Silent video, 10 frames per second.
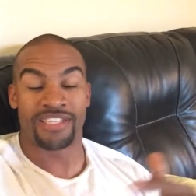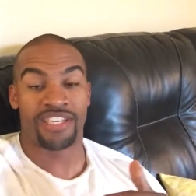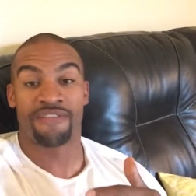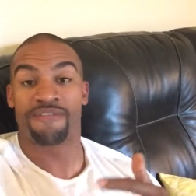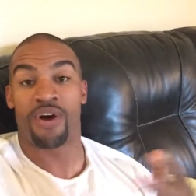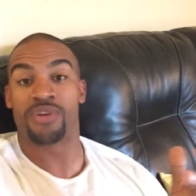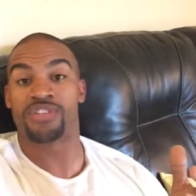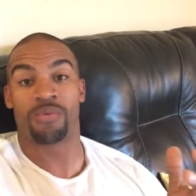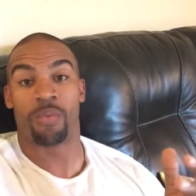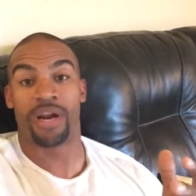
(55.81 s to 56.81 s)
It's going to fall
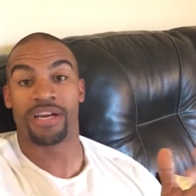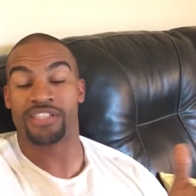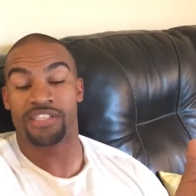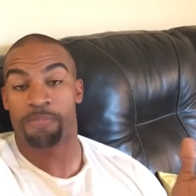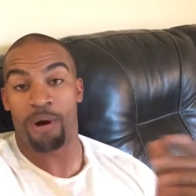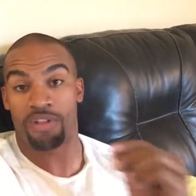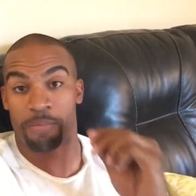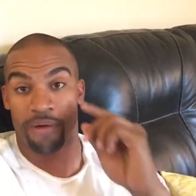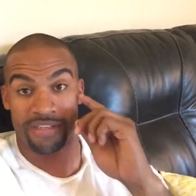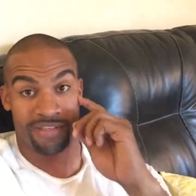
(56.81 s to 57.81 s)
somewhere. It's just part of
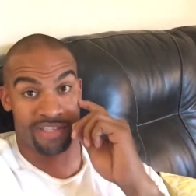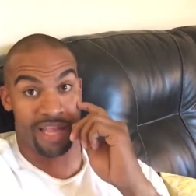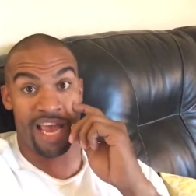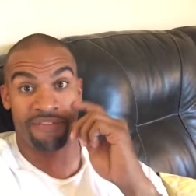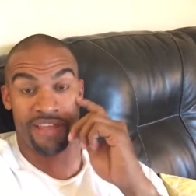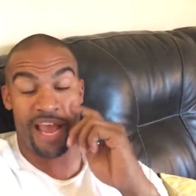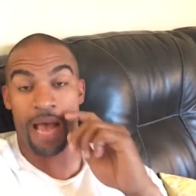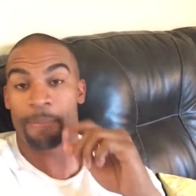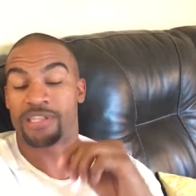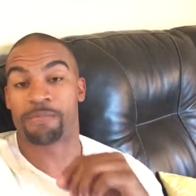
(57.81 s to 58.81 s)
the. It's just life that
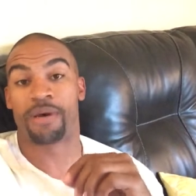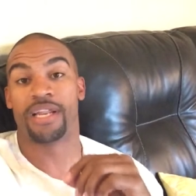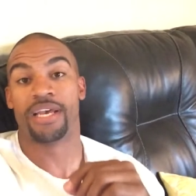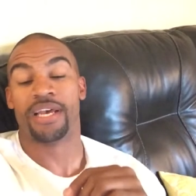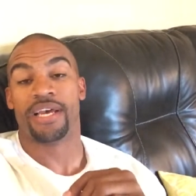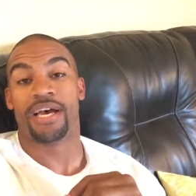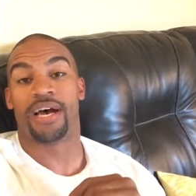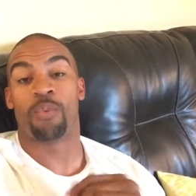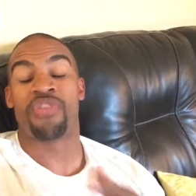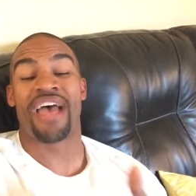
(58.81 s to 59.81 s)
happens. But
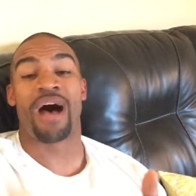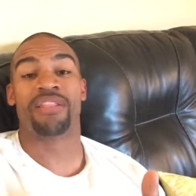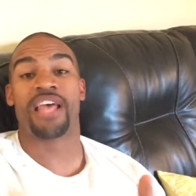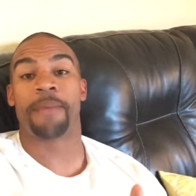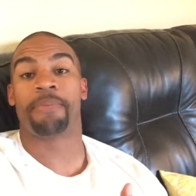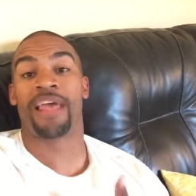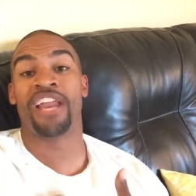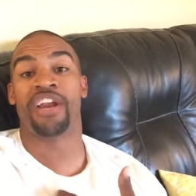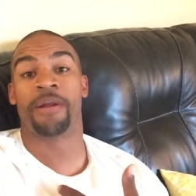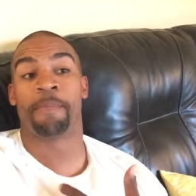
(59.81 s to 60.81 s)
uh, without that plan,
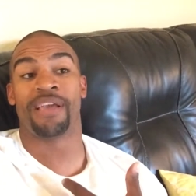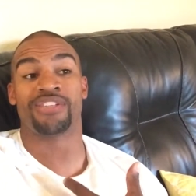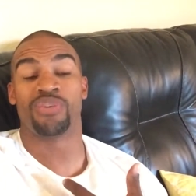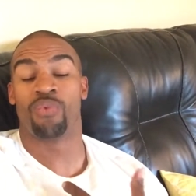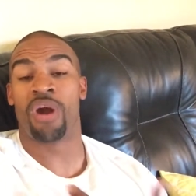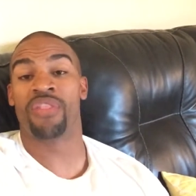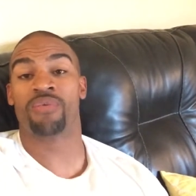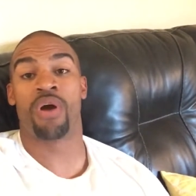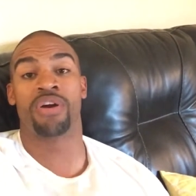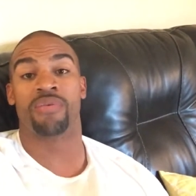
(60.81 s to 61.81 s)
you're going to basically run in the
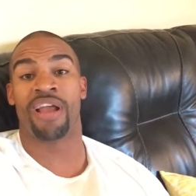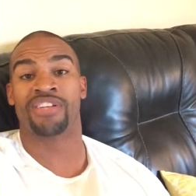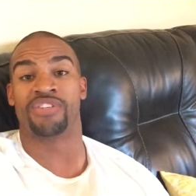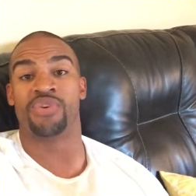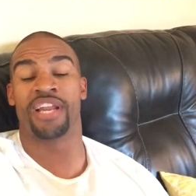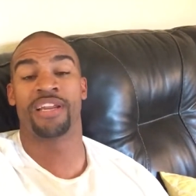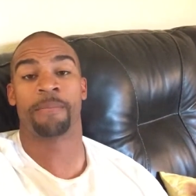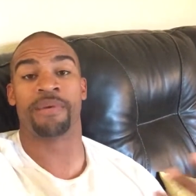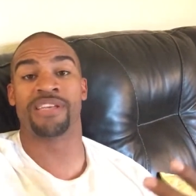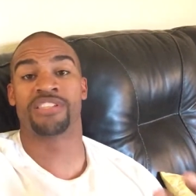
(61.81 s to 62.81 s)
wrong direction. You can end
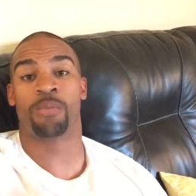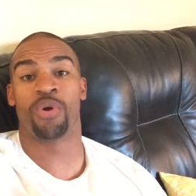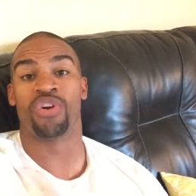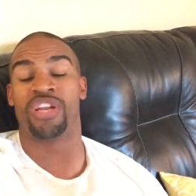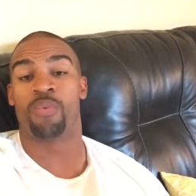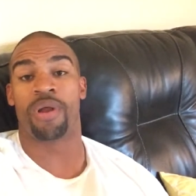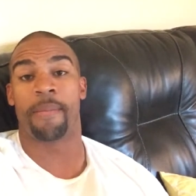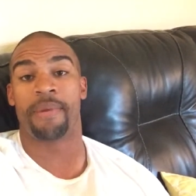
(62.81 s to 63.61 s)
up being somewhere you didn't want to